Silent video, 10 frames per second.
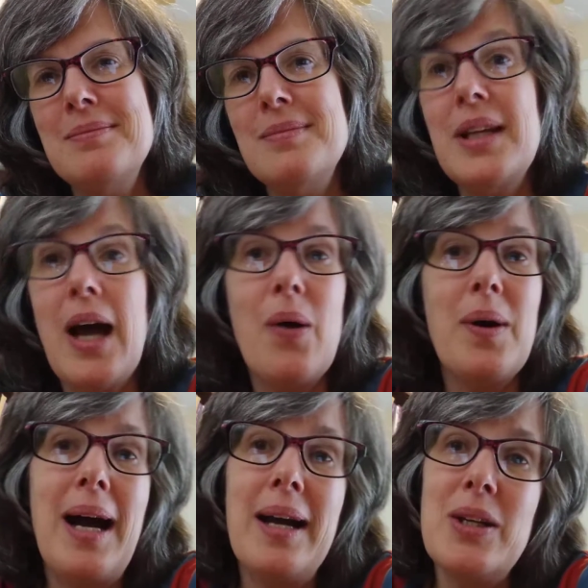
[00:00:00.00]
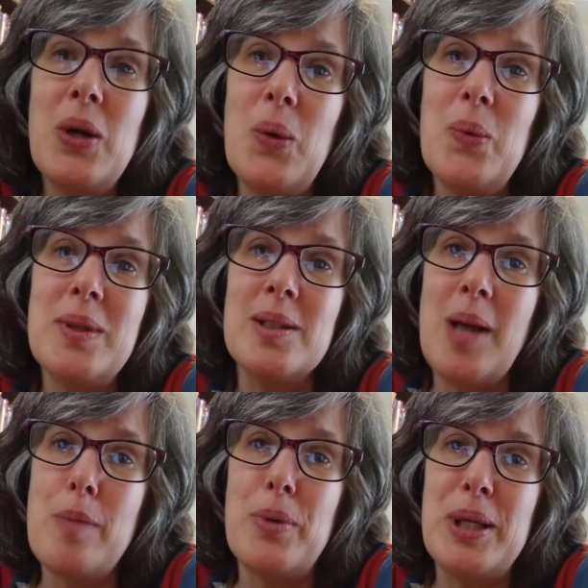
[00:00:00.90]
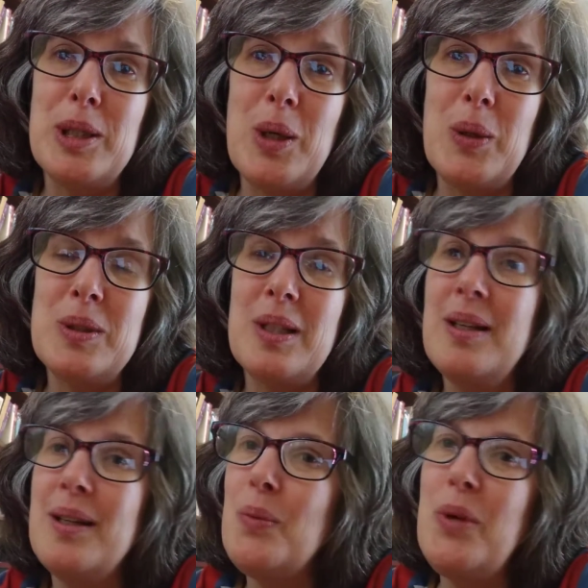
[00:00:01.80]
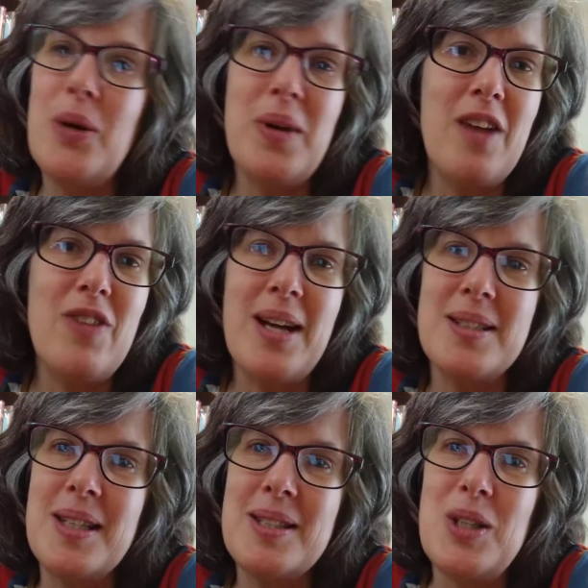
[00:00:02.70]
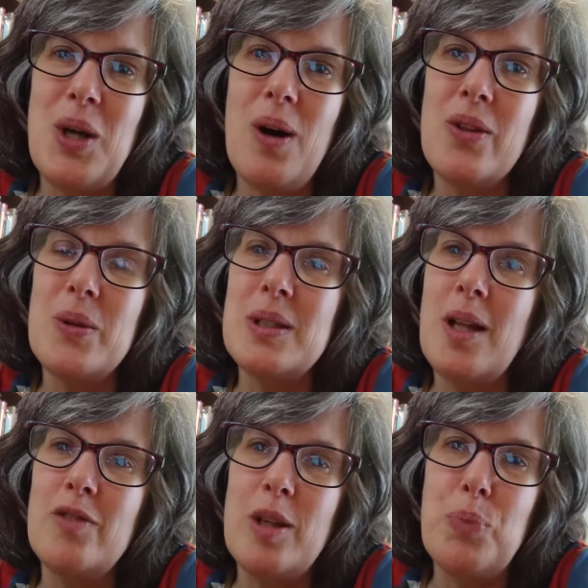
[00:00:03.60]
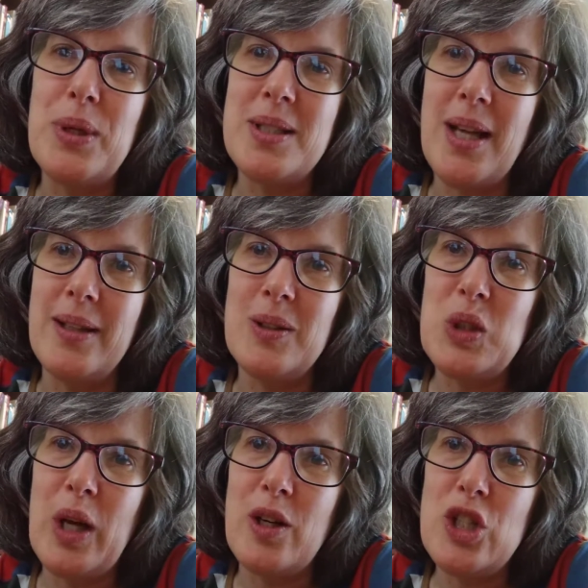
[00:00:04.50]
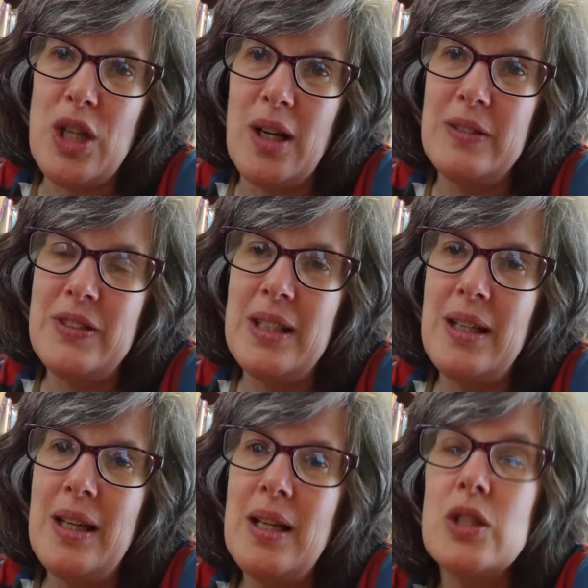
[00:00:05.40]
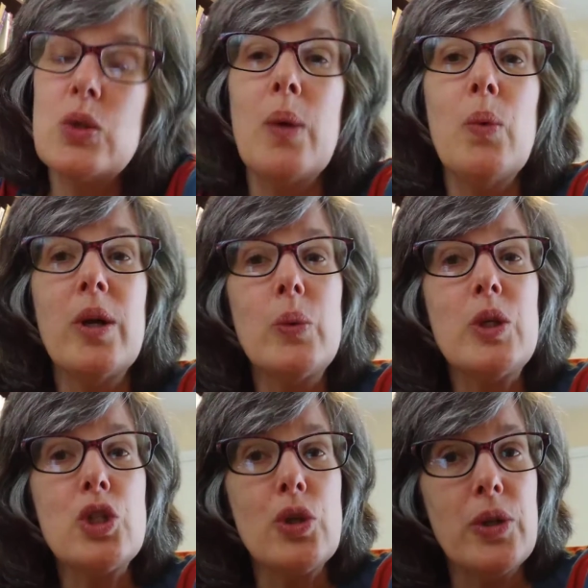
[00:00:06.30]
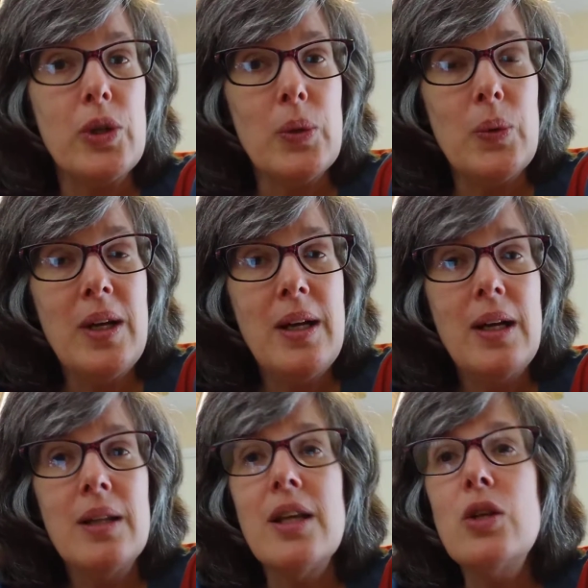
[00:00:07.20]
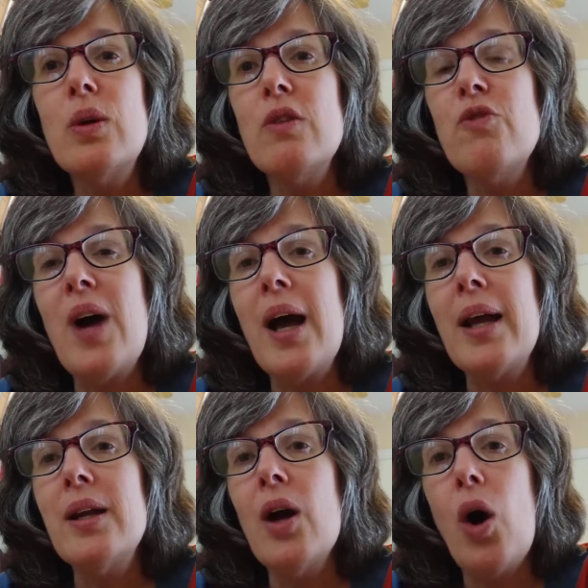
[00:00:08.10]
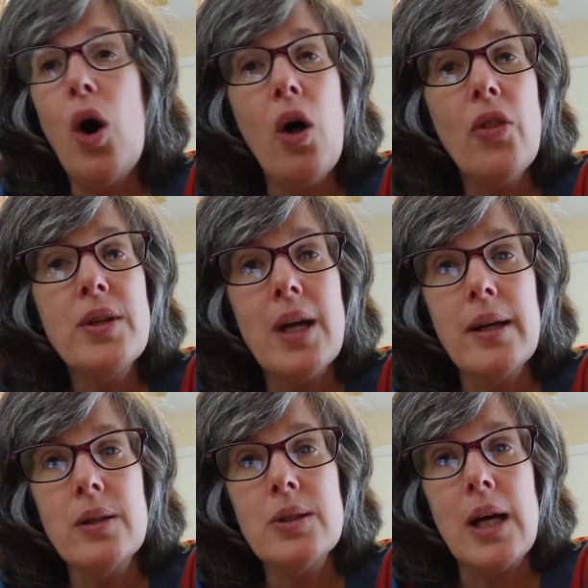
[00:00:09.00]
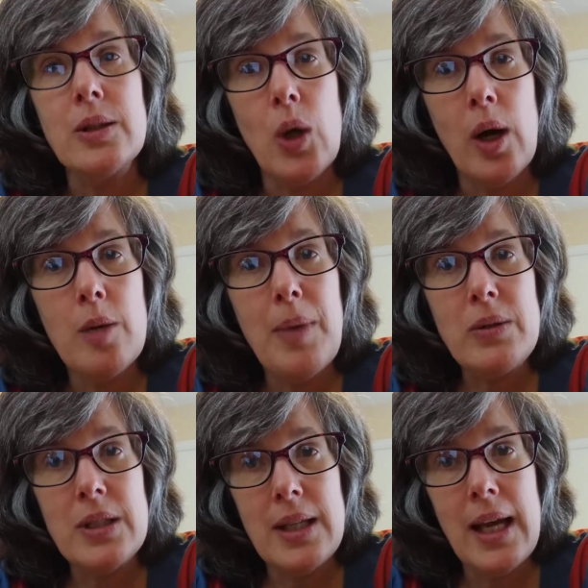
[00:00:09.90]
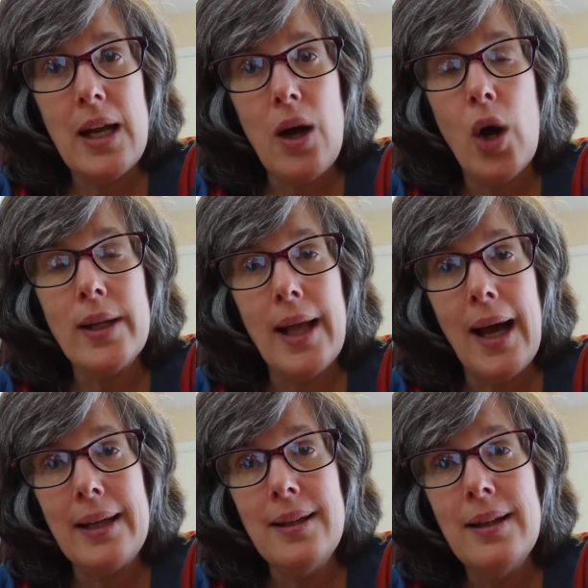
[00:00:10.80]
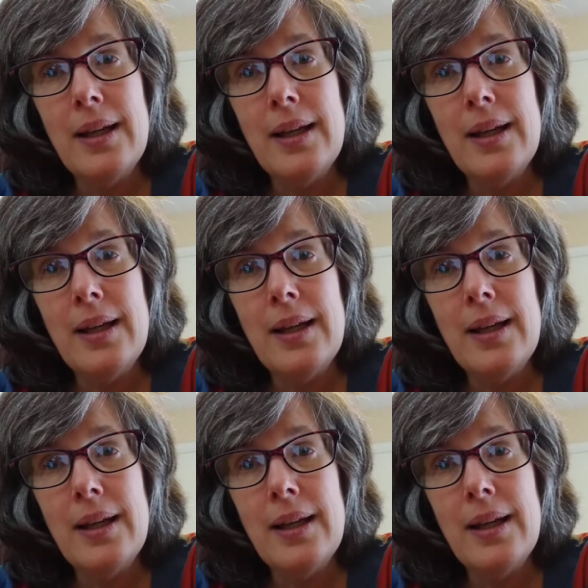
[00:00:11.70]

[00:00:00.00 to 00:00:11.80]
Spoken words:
Now, I know with the library closed, we don't have access to all those lovely print titles on our shelves, so I want to assure you that you can find all the titles I'll talk about today online,